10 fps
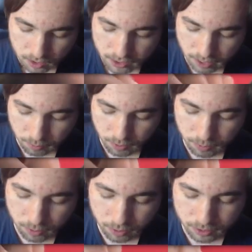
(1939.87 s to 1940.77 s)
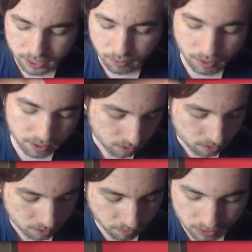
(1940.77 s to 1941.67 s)
So yeah, we will take 1
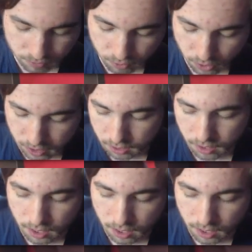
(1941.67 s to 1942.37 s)
defensive crit.